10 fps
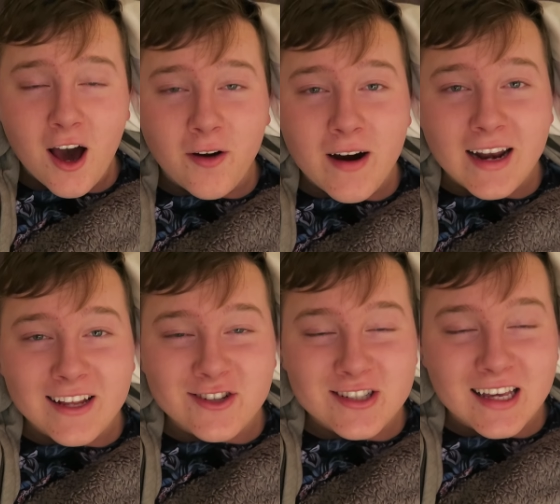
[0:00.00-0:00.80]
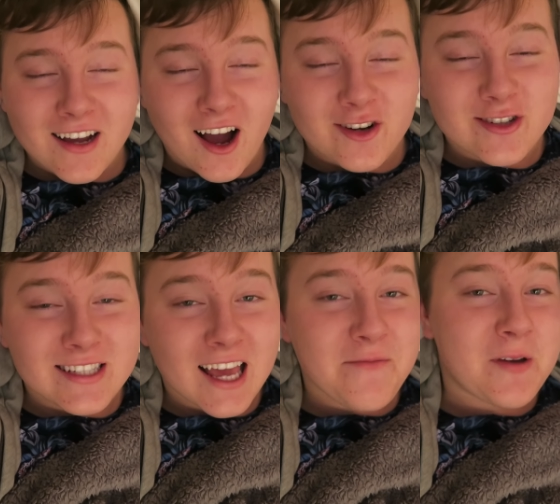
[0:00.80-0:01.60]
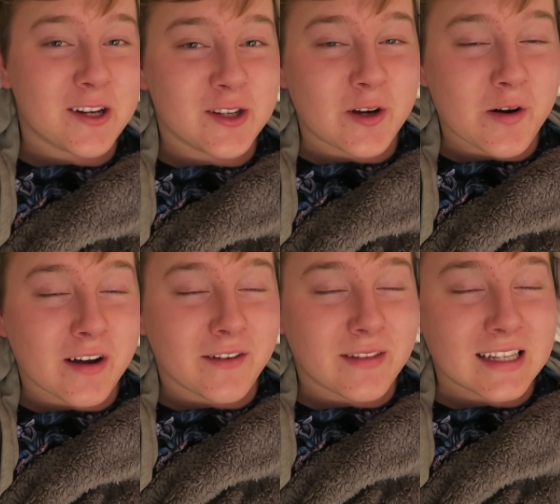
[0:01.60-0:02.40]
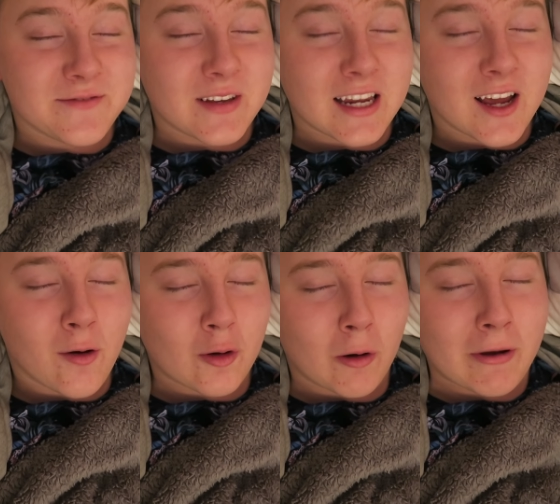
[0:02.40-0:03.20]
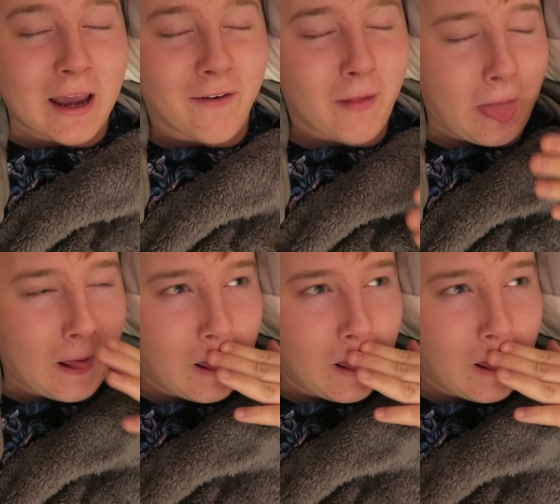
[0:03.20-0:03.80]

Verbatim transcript: Alrighty, just like Audrey said, make sure you go give this video, go give,